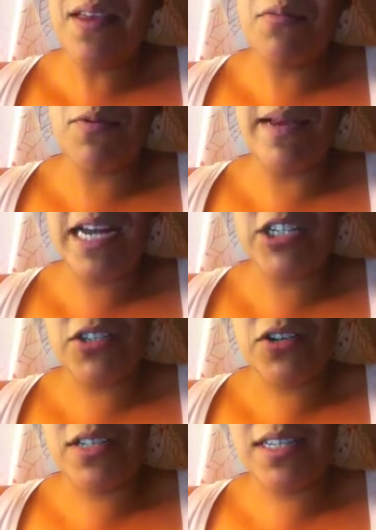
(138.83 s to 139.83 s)
where we actually
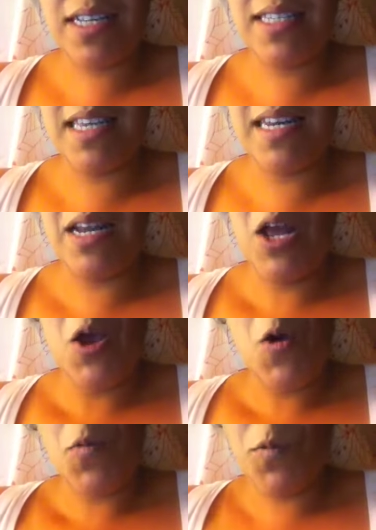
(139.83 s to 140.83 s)
start discussing
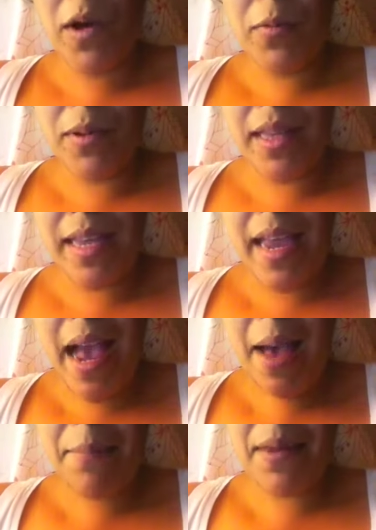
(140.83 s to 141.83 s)
what really
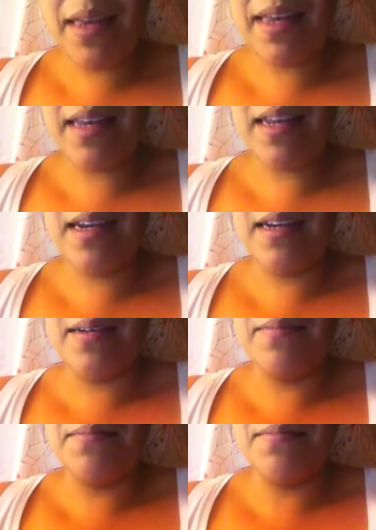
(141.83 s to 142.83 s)
happened,
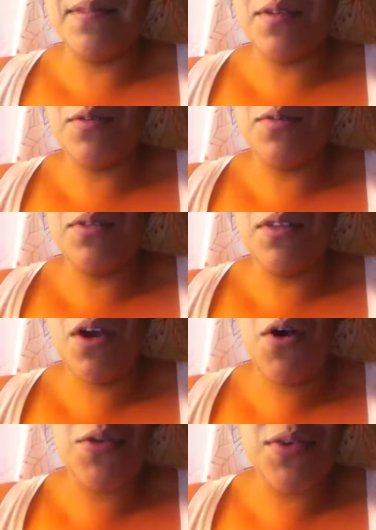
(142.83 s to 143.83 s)
um,
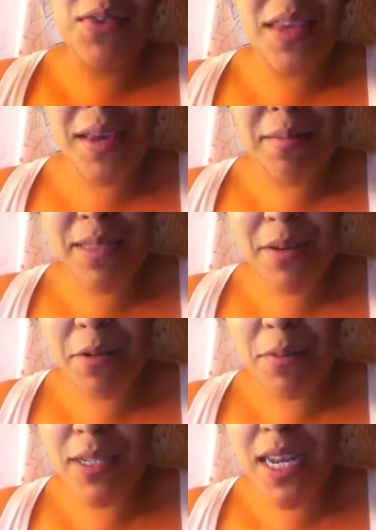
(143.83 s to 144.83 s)
all the themes that
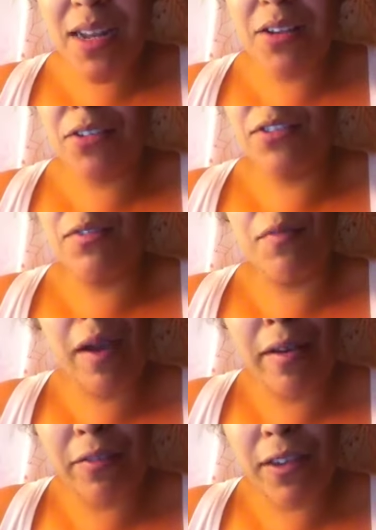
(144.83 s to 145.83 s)
were presented. There's
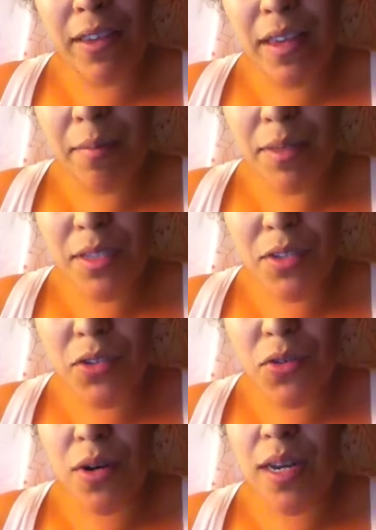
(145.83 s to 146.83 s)
five different themes in the
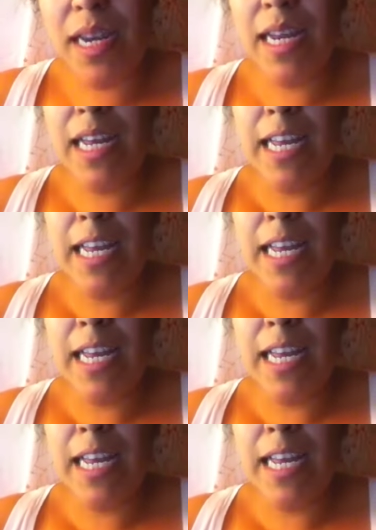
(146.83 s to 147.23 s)
story.